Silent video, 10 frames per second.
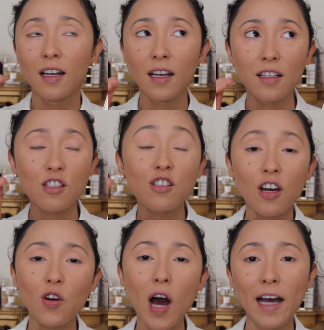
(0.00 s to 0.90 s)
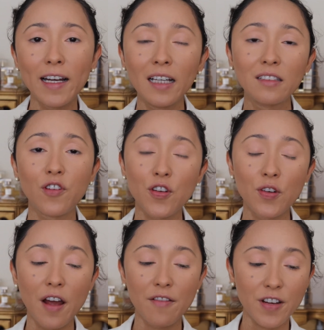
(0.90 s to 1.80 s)
subtle highlight for your
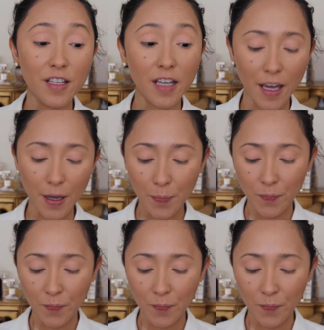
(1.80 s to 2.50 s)
everyday.